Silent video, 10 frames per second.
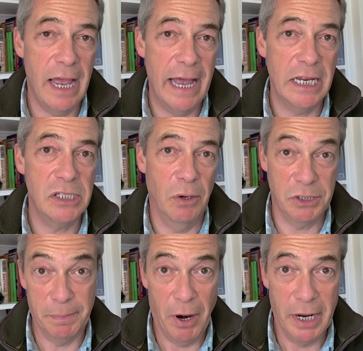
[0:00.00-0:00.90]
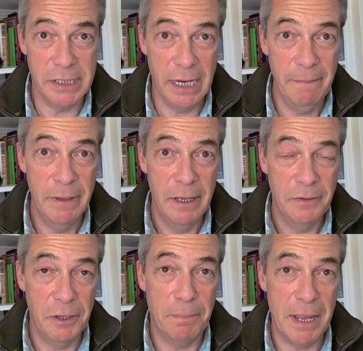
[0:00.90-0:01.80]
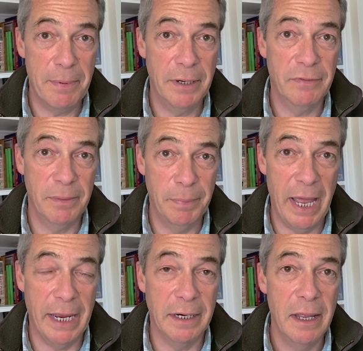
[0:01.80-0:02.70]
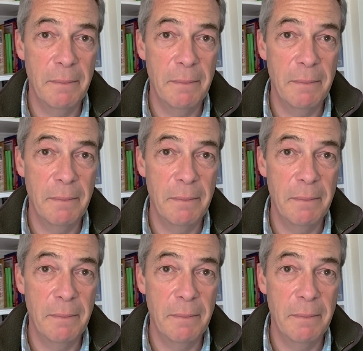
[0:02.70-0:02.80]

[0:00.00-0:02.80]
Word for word: and it's not surprising that people have complained.